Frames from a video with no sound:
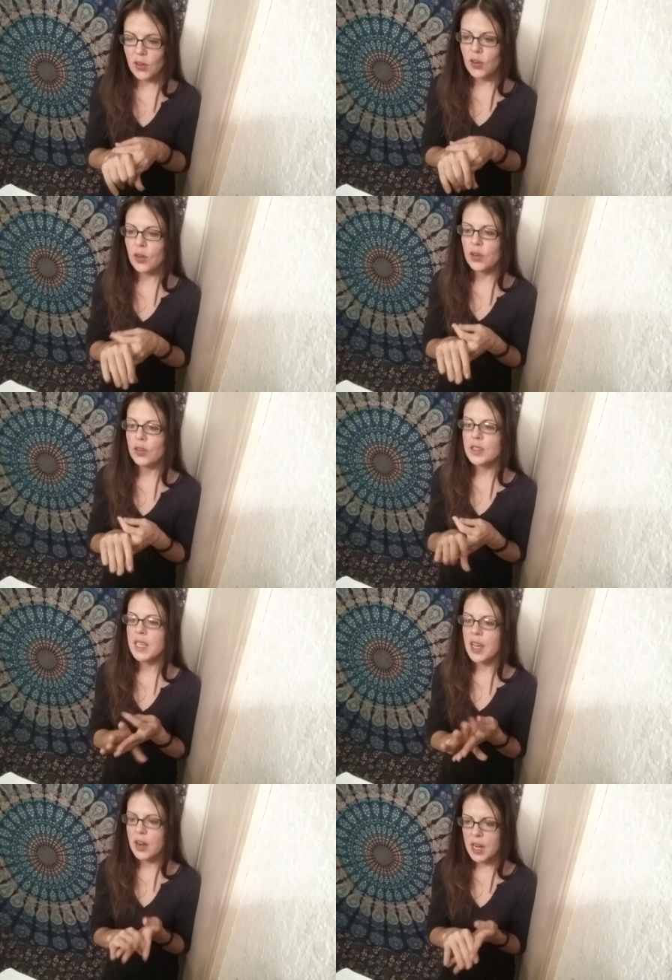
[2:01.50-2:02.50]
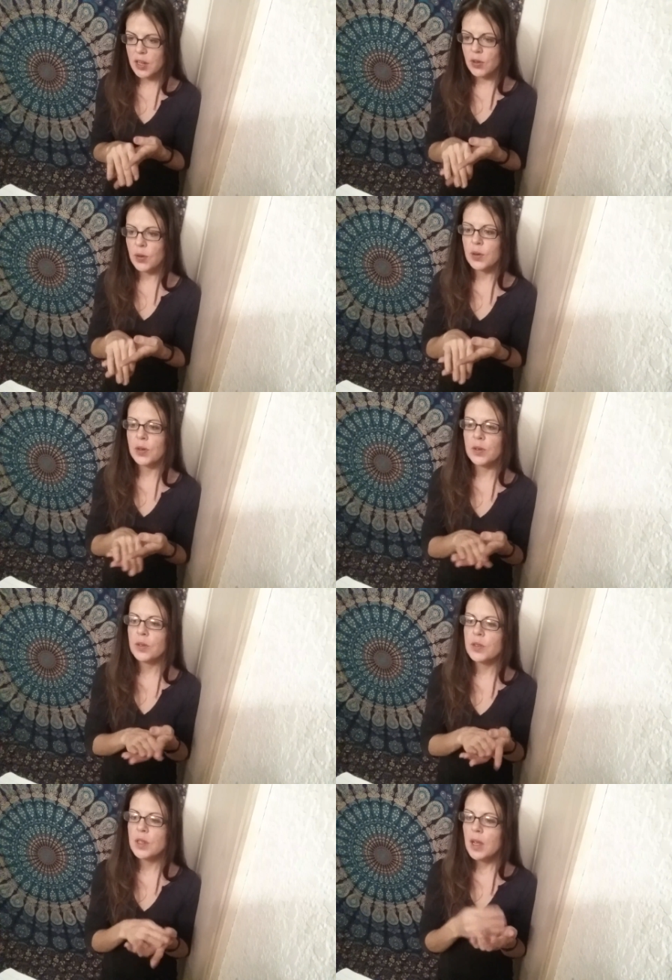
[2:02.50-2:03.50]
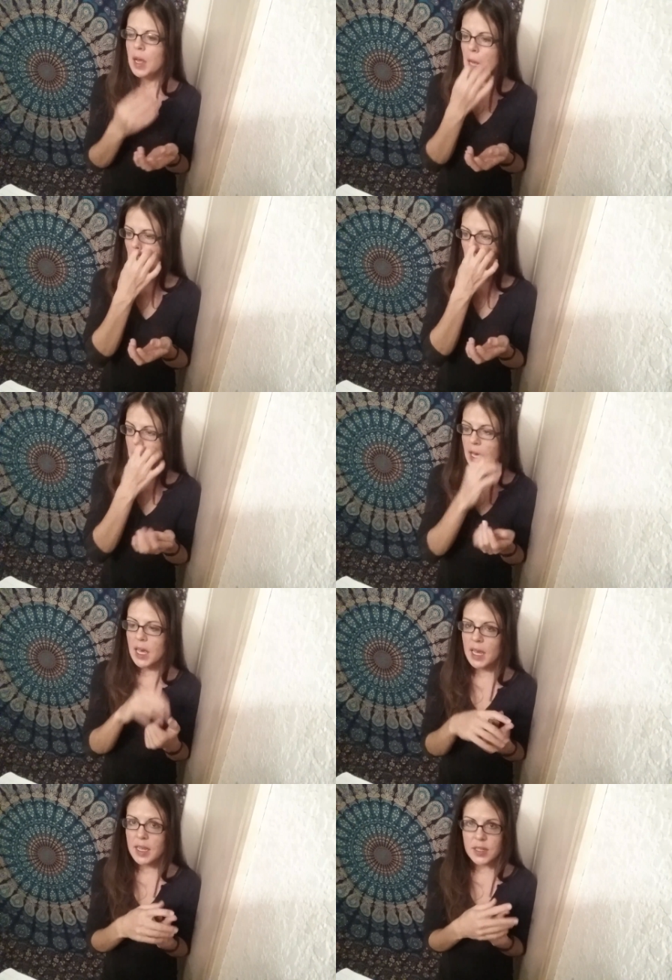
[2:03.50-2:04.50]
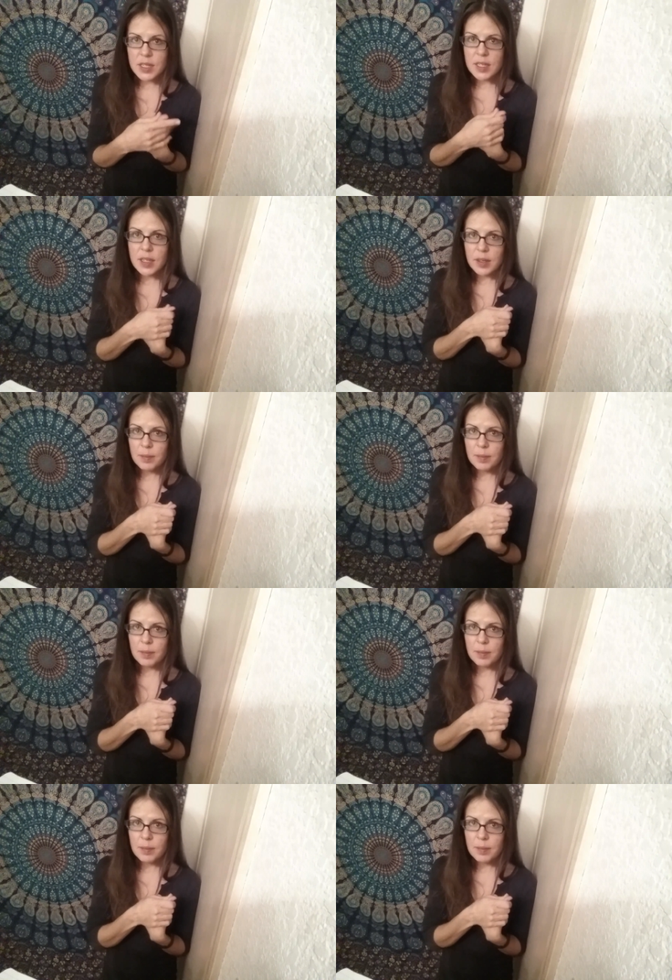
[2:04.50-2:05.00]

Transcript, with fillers: noodles, carrot noodles, peas.